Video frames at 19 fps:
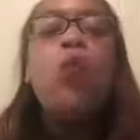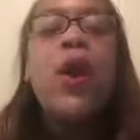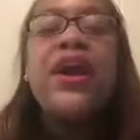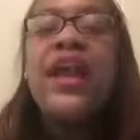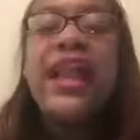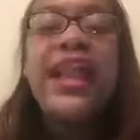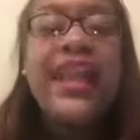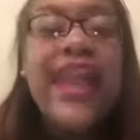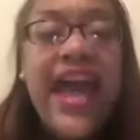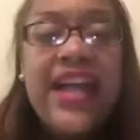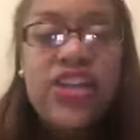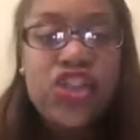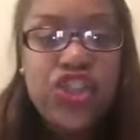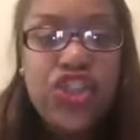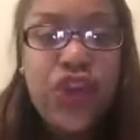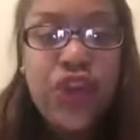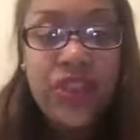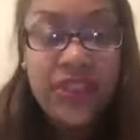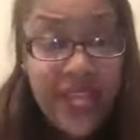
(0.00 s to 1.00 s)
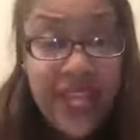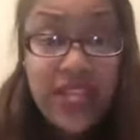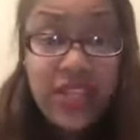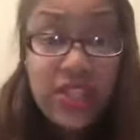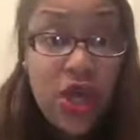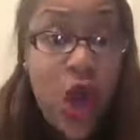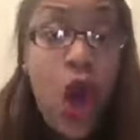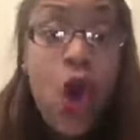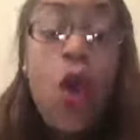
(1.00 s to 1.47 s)
want to let certain things
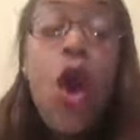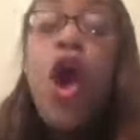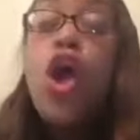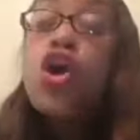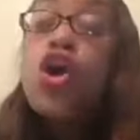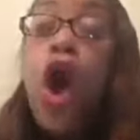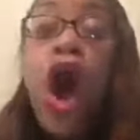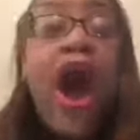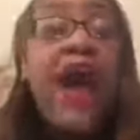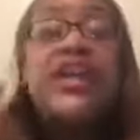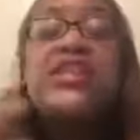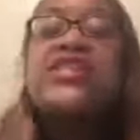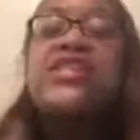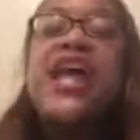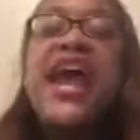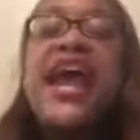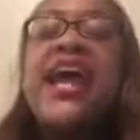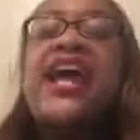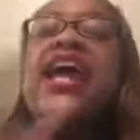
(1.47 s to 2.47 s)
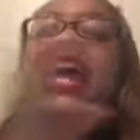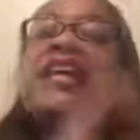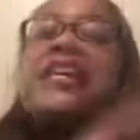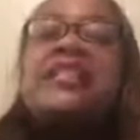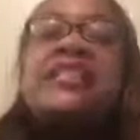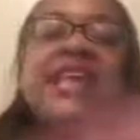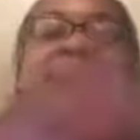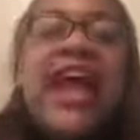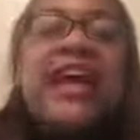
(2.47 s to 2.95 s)
things go. God is saying,
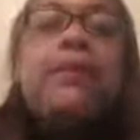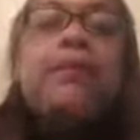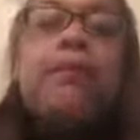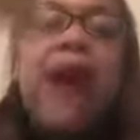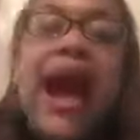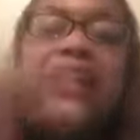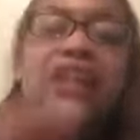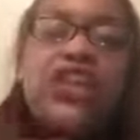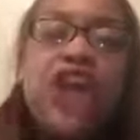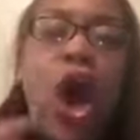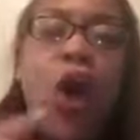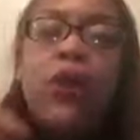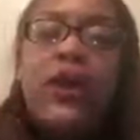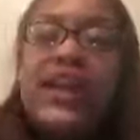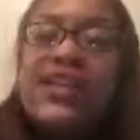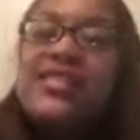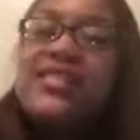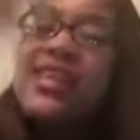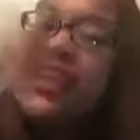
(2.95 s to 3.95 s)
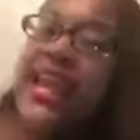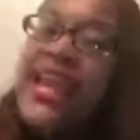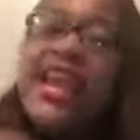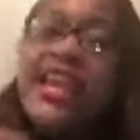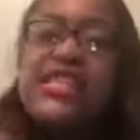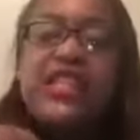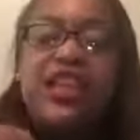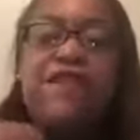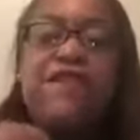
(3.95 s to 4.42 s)
take my yoke. It's
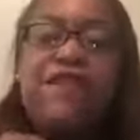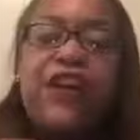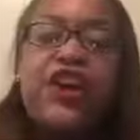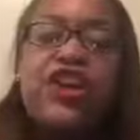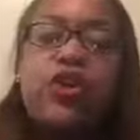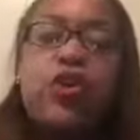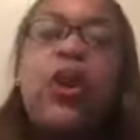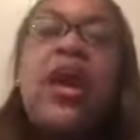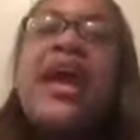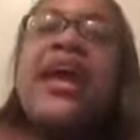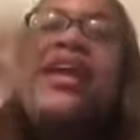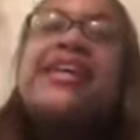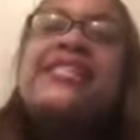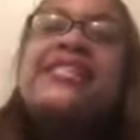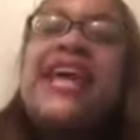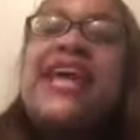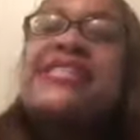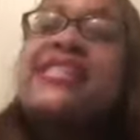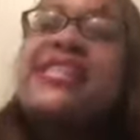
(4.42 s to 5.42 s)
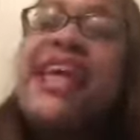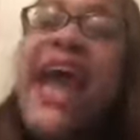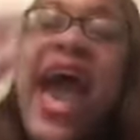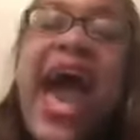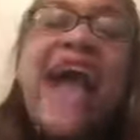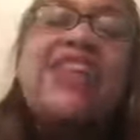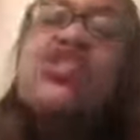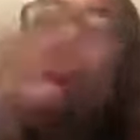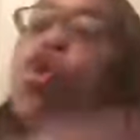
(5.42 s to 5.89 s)
easy for you. He says,
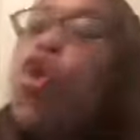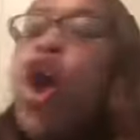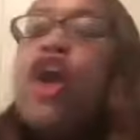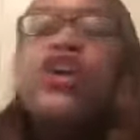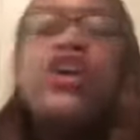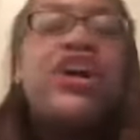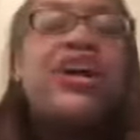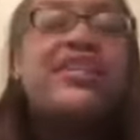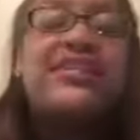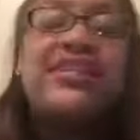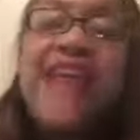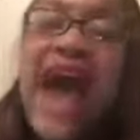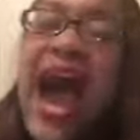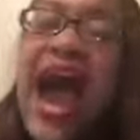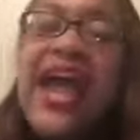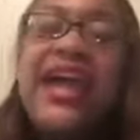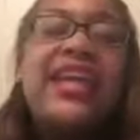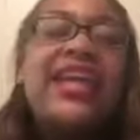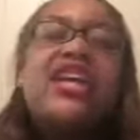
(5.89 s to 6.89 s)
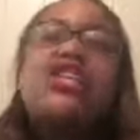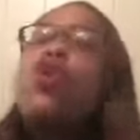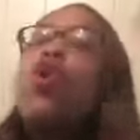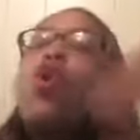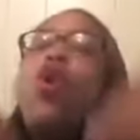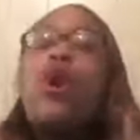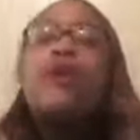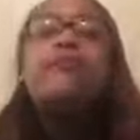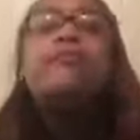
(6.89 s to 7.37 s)
cast all your anxieties
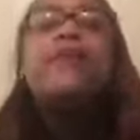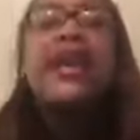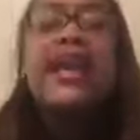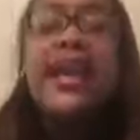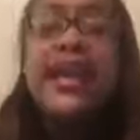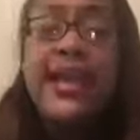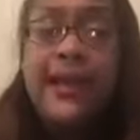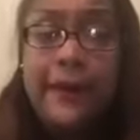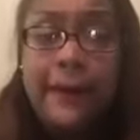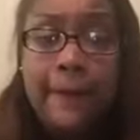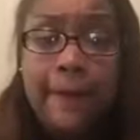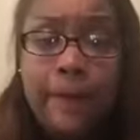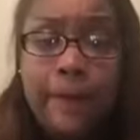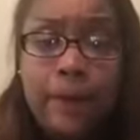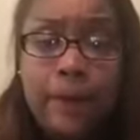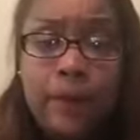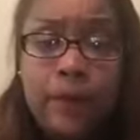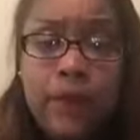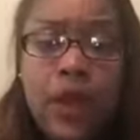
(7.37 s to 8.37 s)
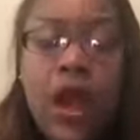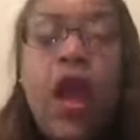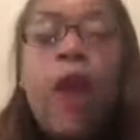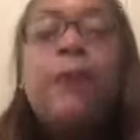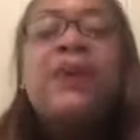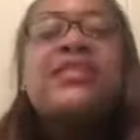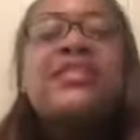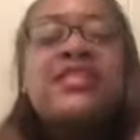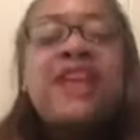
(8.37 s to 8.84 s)
on me.
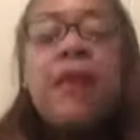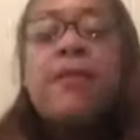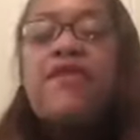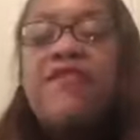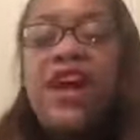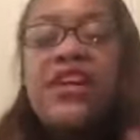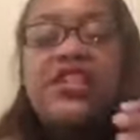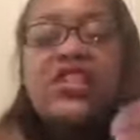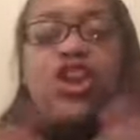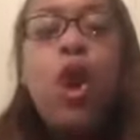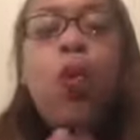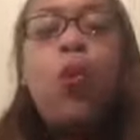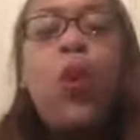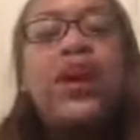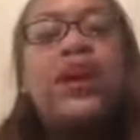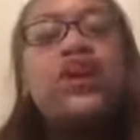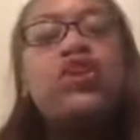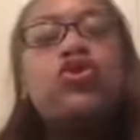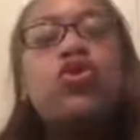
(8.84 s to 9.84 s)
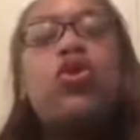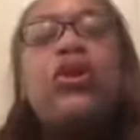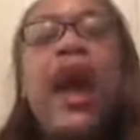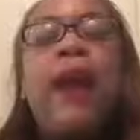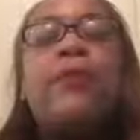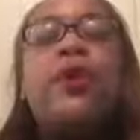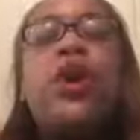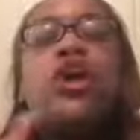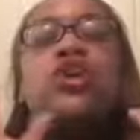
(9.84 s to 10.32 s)
But some of us don't want to do
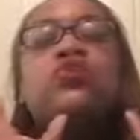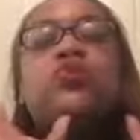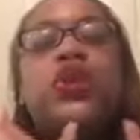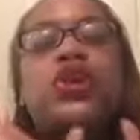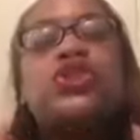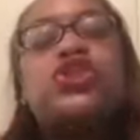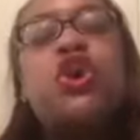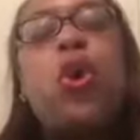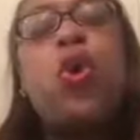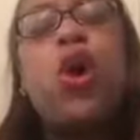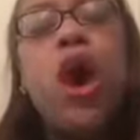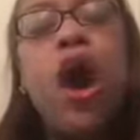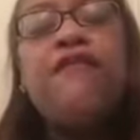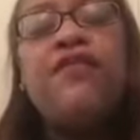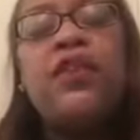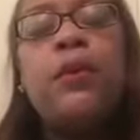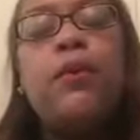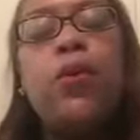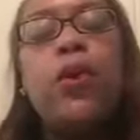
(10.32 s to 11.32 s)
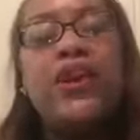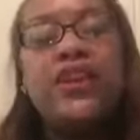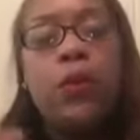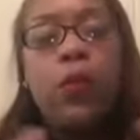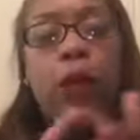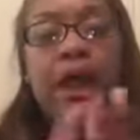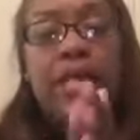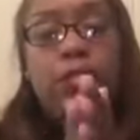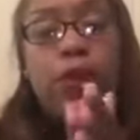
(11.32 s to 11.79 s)
that because we're so comfortable in the
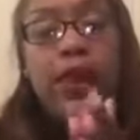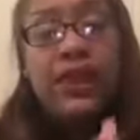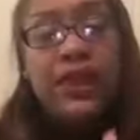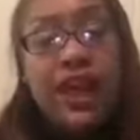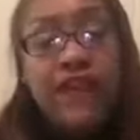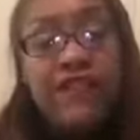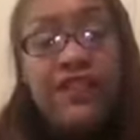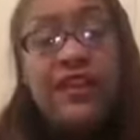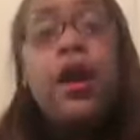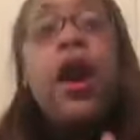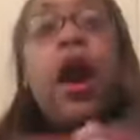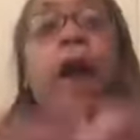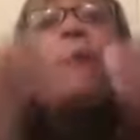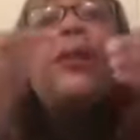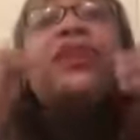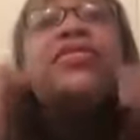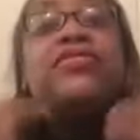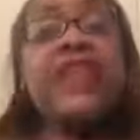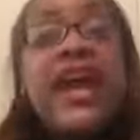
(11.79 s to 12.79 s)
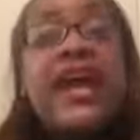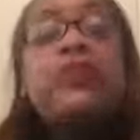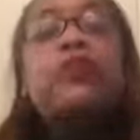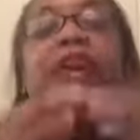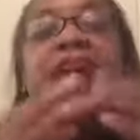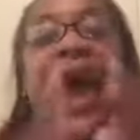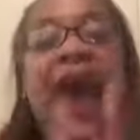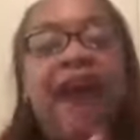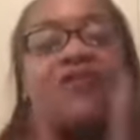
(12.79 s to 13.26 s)
way we're living. But then
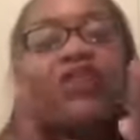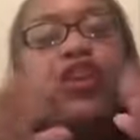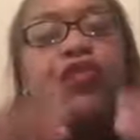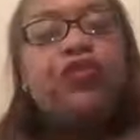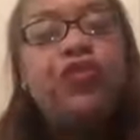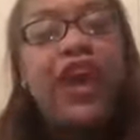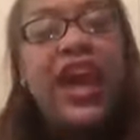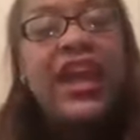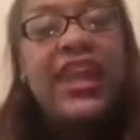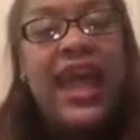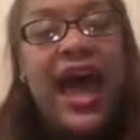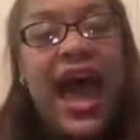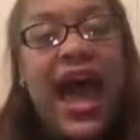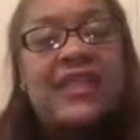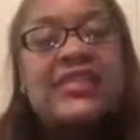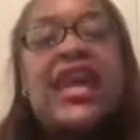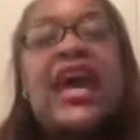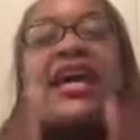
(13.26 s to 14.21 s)
we have to realize